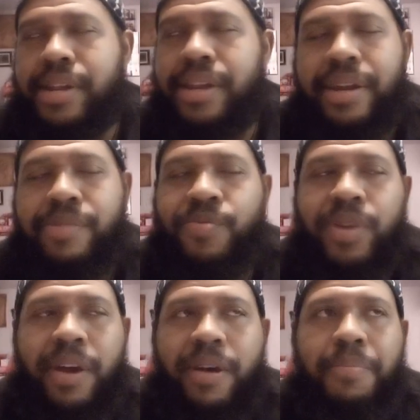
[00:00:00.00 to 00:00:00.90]
it's
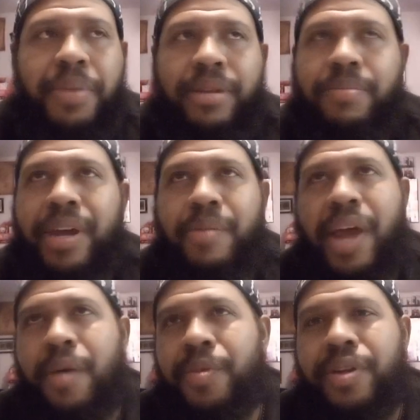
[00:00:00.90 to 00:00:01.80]
really hard to beat them there. But
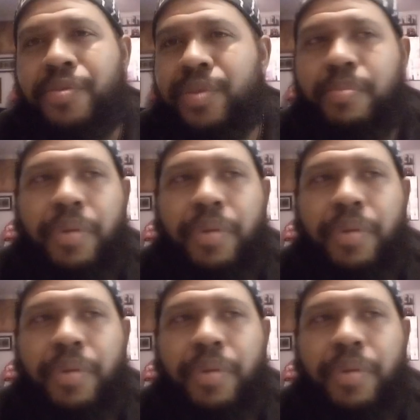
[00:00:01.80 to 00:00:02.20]
that wasn't really the